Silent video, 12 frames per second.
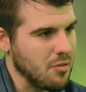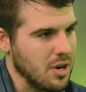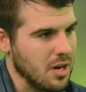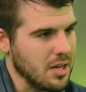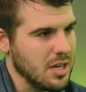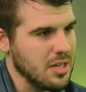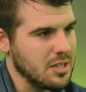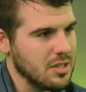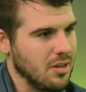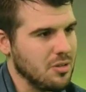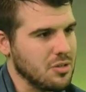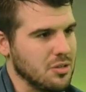Really, it's
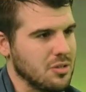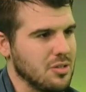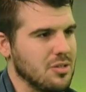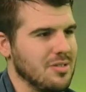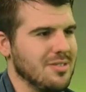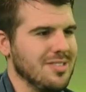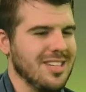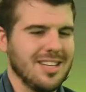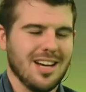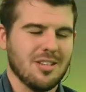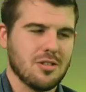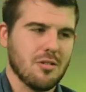not just you
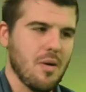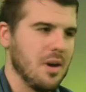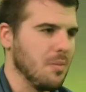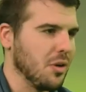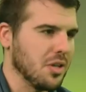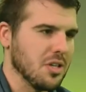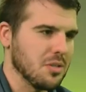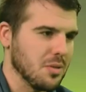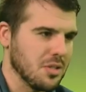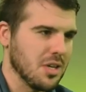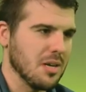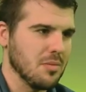can't just throw anybody into a
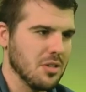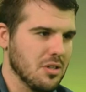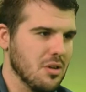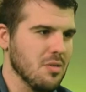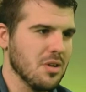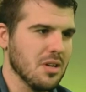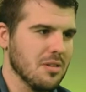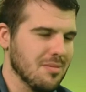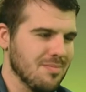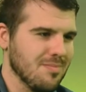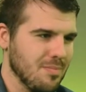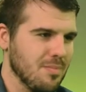team. You do need
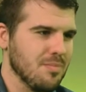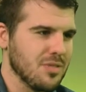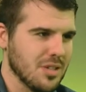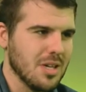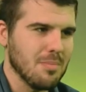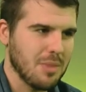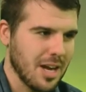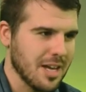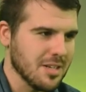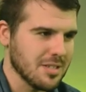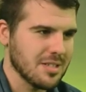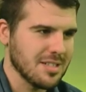certain
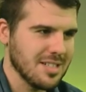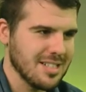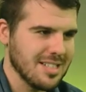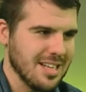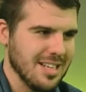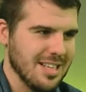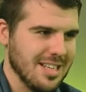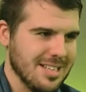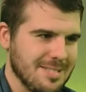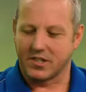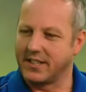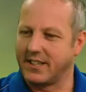players. Yeah, I mean,
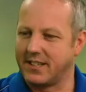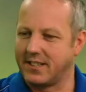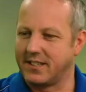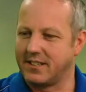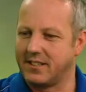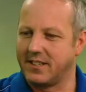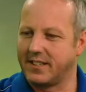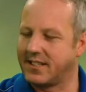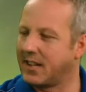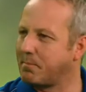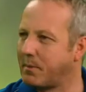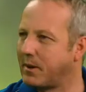obviously you need
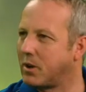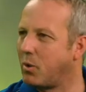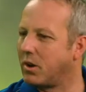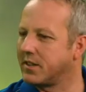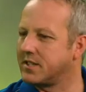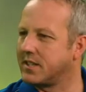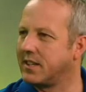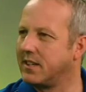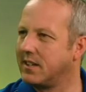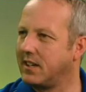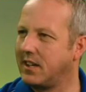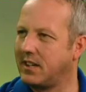that bit of quality.
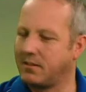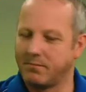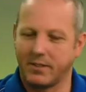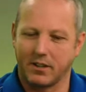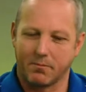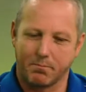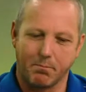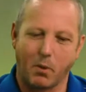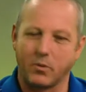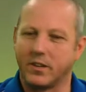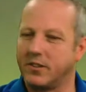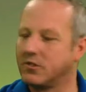
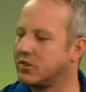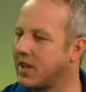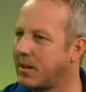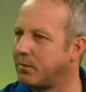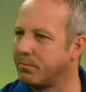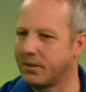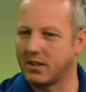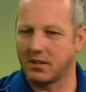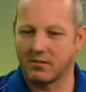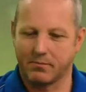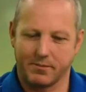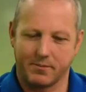Bonding does help.
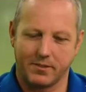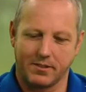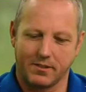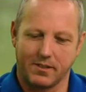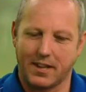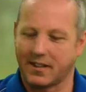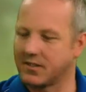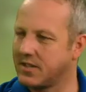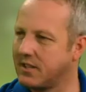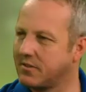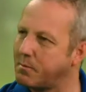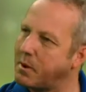Like
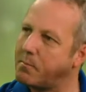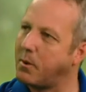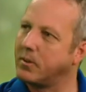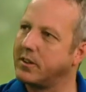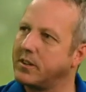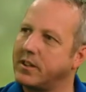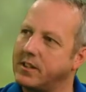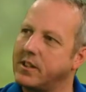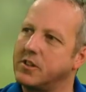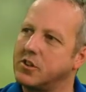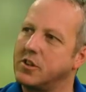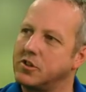ourselves, a bit of bonding
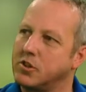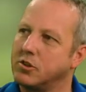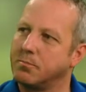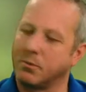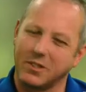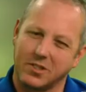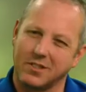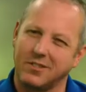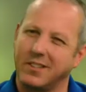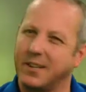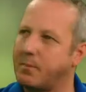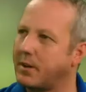is good, but you still
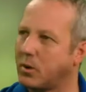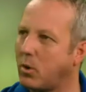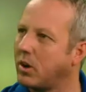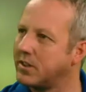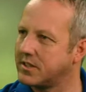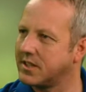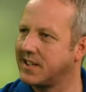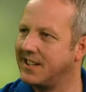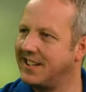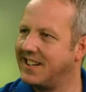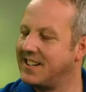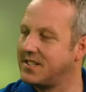need a bit of quality
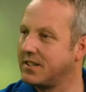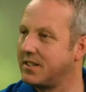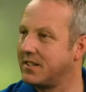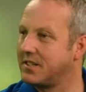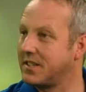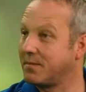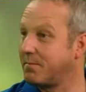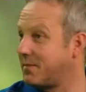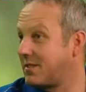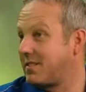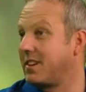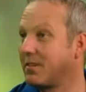to
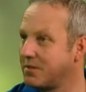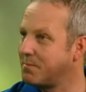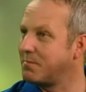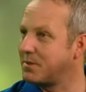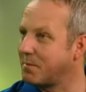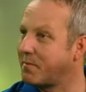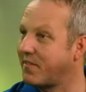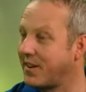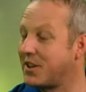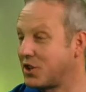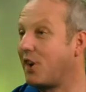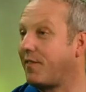
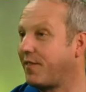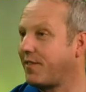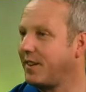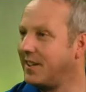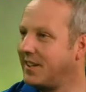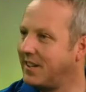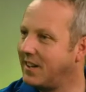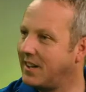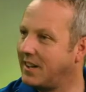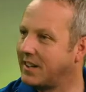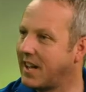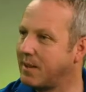finish off
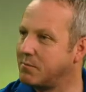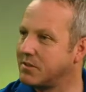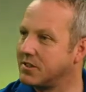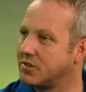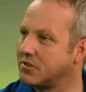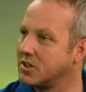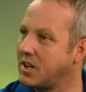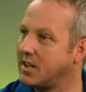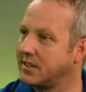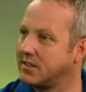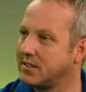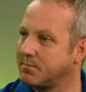games and such
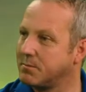likes.